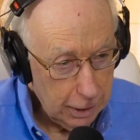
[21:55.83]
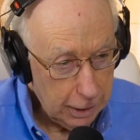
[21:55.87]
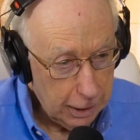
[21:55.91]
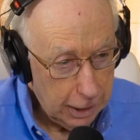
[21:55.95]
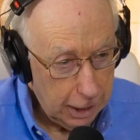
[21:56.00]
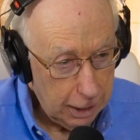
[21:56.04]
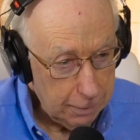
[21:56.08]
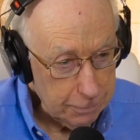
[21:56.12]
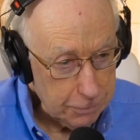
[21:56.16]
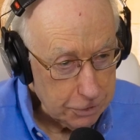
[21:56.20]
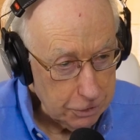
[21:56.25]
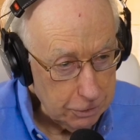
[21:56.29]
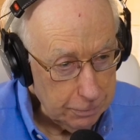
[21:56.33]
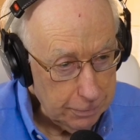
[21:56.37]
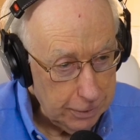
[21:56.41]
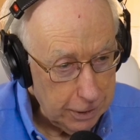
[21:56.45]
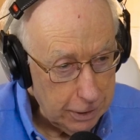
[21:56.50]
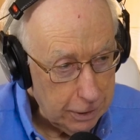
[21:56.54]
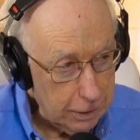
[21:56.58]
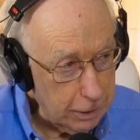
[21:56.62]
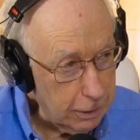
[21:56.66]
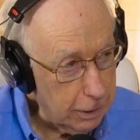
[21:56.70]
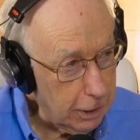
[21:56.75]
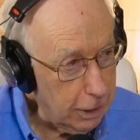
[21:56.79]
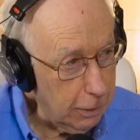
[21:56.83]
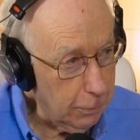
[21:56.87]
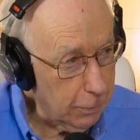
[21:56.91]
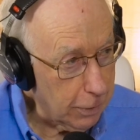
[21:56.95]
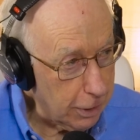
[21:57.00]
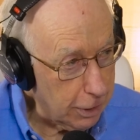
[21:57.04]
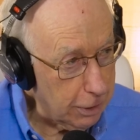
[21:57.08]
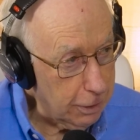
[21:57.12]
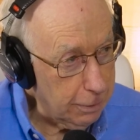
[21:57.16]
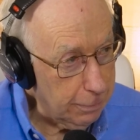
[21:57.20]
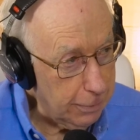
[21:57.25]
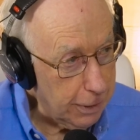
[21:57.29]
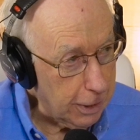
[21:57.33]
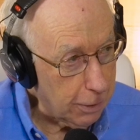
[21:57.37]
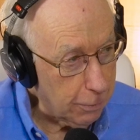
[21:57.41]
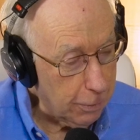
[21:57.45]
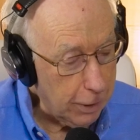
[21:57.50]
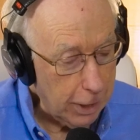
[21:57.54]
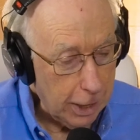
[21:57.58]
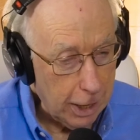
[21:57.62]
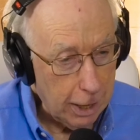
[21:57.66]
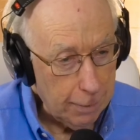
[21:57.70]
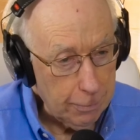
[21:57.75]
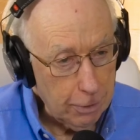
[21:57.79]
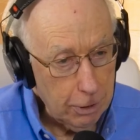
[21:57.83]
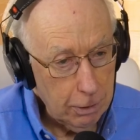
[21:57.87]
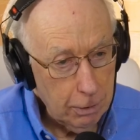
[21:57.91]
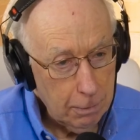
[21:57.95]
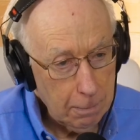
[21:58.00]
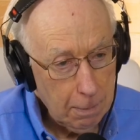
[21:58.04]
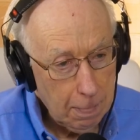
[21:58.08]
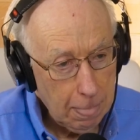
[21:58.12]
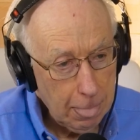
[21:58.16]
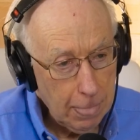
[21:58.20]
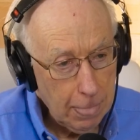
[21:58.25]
came to me, and he wanted to be a rehabber.